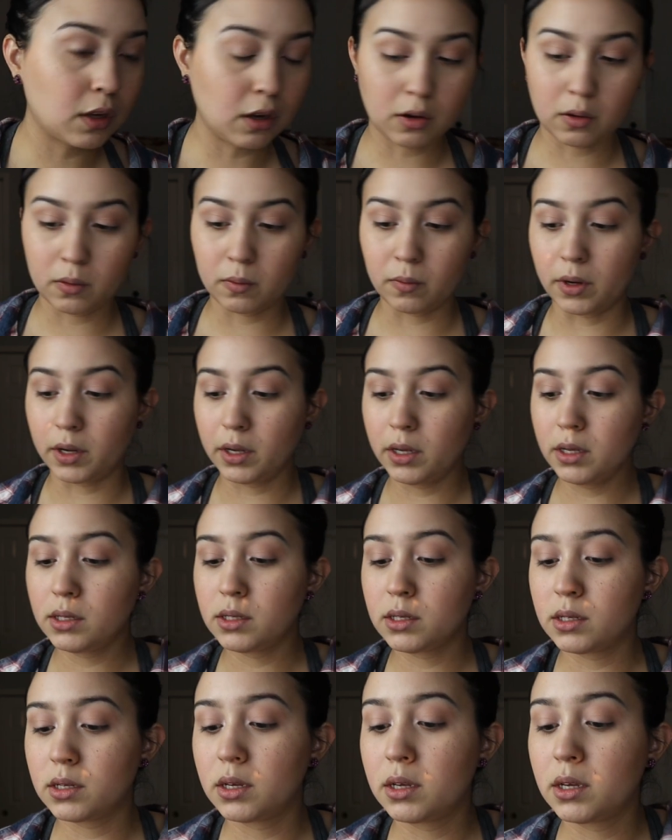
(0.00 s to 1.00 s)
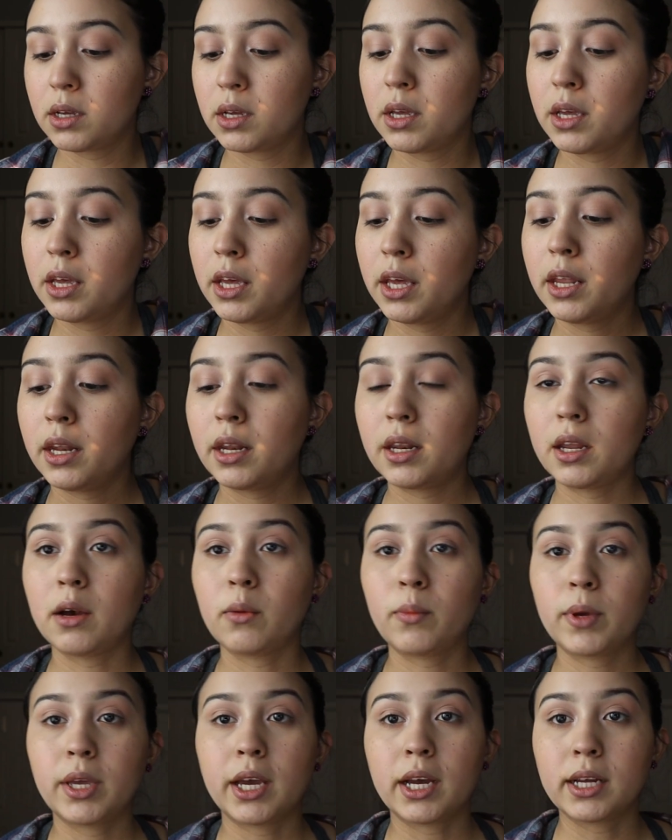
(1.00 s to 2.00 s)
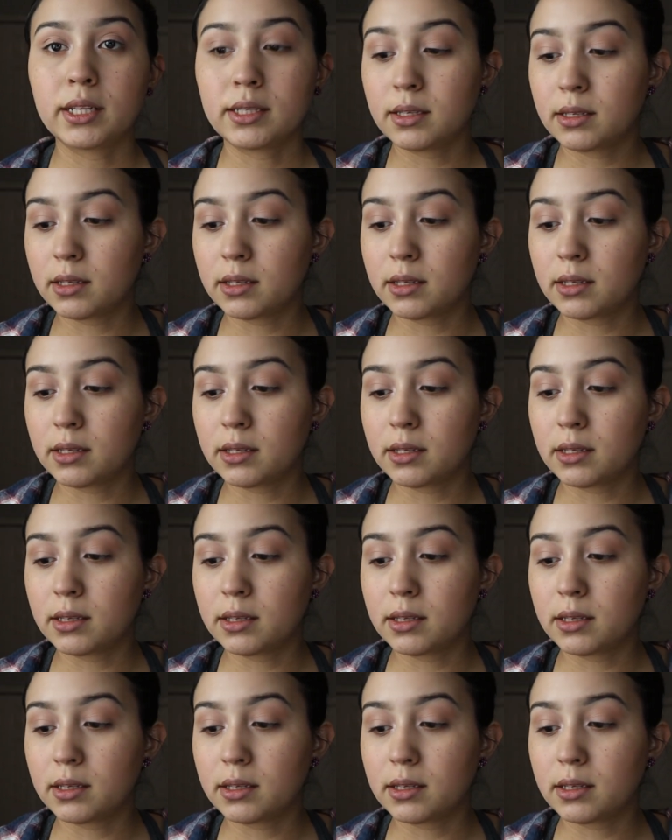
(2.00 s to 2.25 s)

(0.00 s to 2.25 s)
All right, Now we add